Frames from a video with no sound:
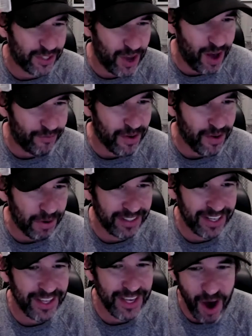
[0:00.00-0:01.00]
often, but
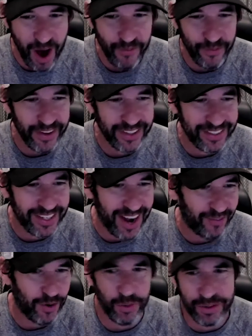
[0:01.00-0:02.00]
he's in the office and
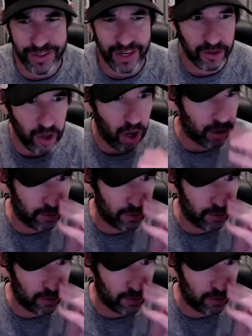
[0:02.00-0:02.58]
everyone's like, Doug's